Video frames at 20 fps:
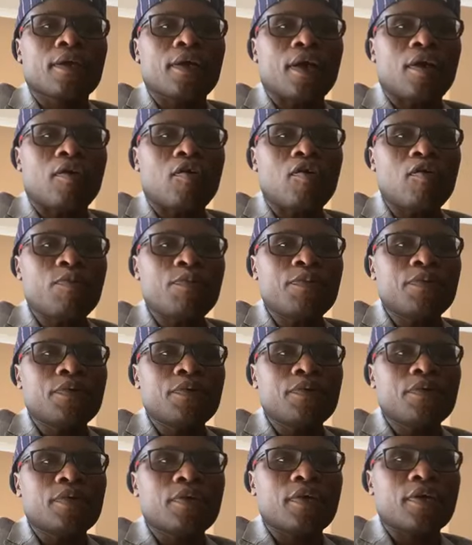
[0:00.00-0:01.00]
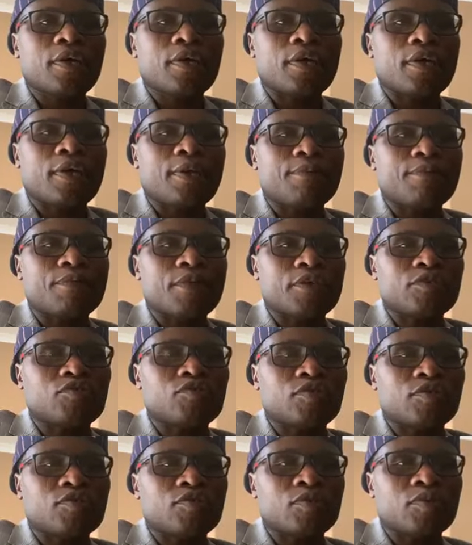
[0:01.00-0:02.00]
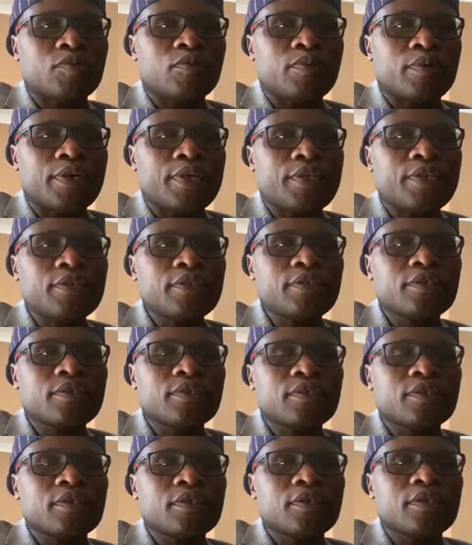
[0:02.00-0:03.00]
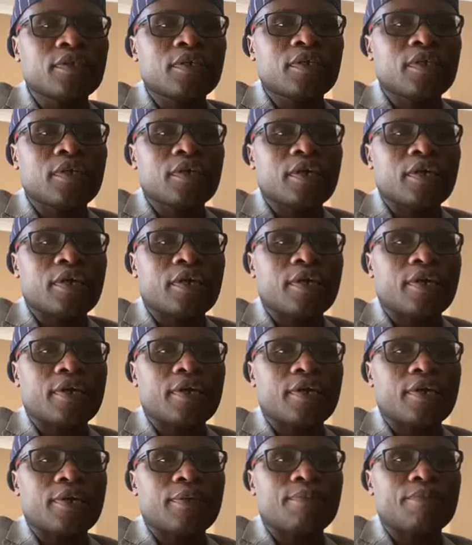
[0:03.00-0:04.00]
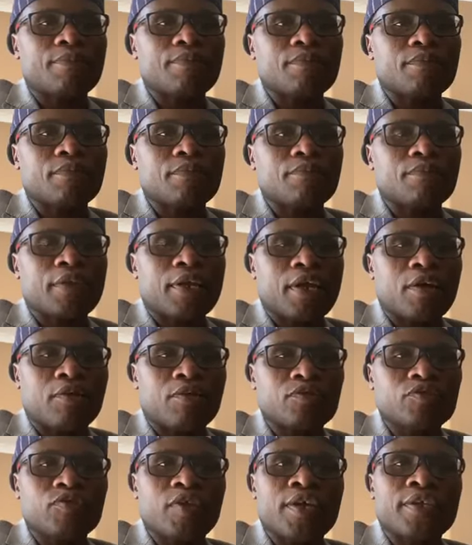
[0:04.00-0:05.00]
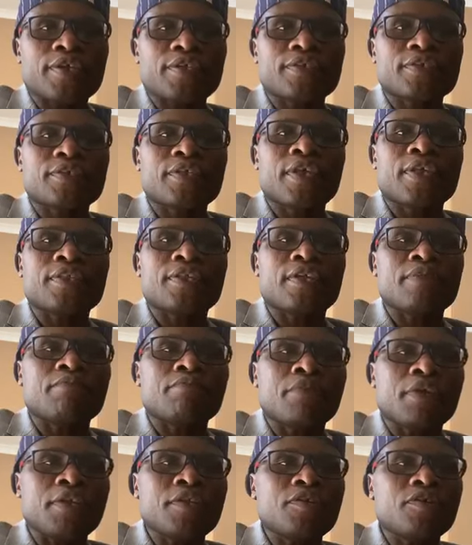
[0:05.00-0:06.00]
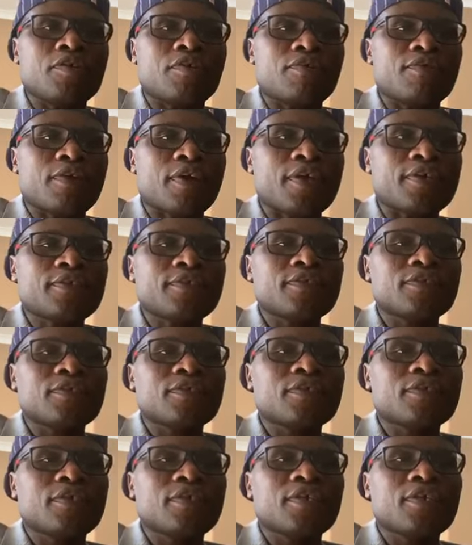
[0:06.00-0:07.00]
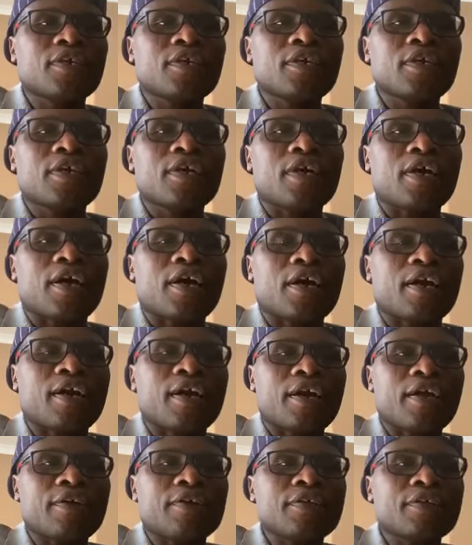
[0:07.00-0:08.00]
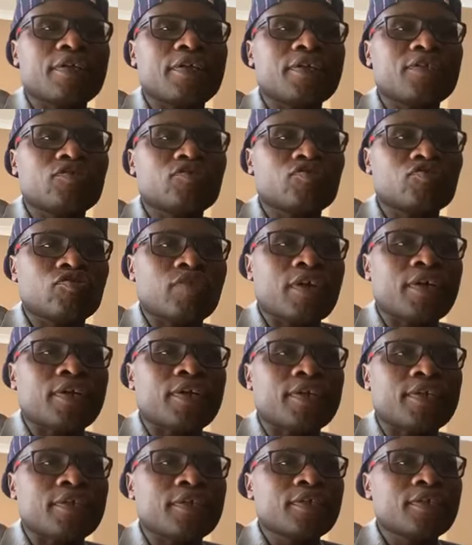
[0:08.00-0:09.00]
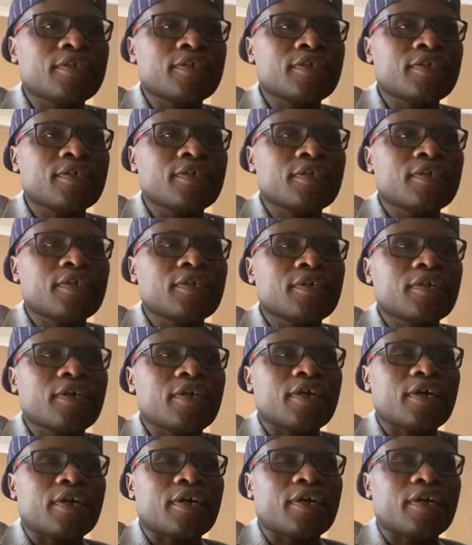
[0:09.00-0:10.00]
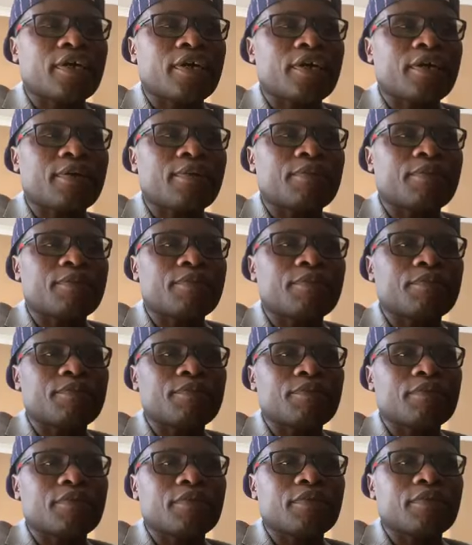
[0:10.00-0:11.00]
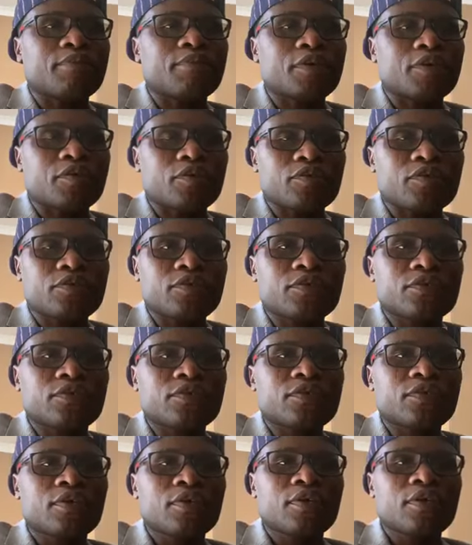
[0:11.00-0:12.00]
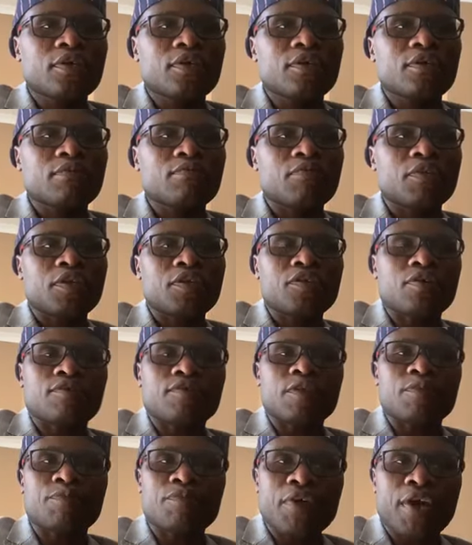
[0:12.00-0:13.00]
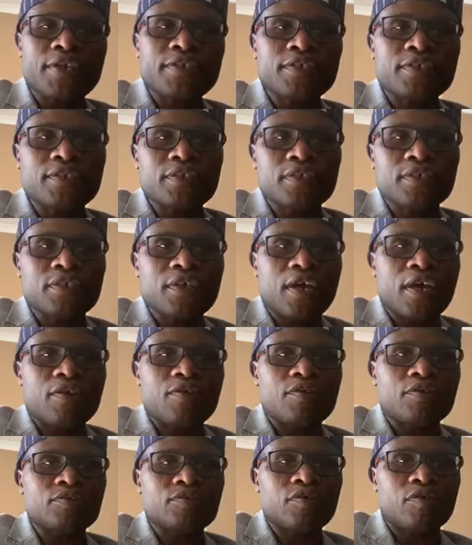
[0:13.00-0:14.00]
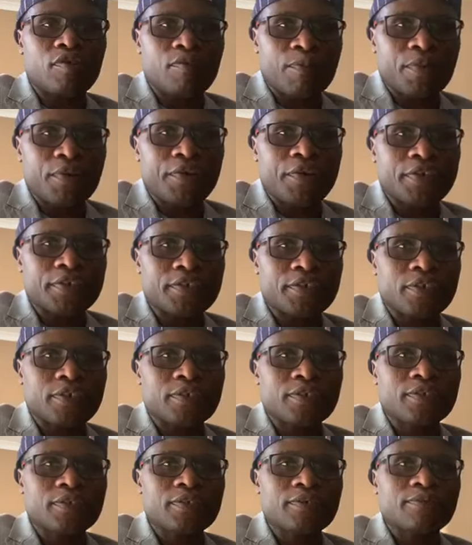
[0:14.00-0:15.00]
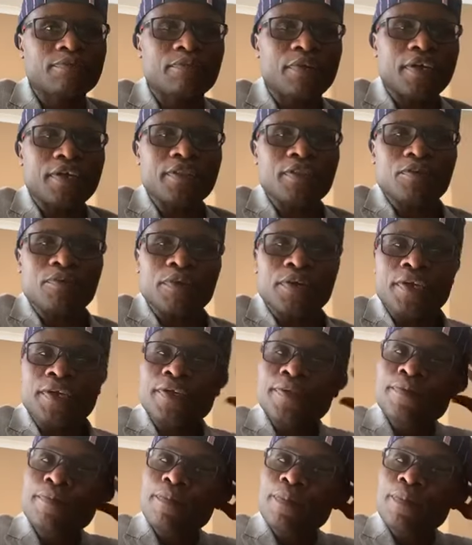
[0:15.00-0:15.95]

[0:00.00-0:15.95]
I hope um, that you are doing well, uh, but I also understand that many of us are currently struggling um, because many of the practices are not operating. By the way,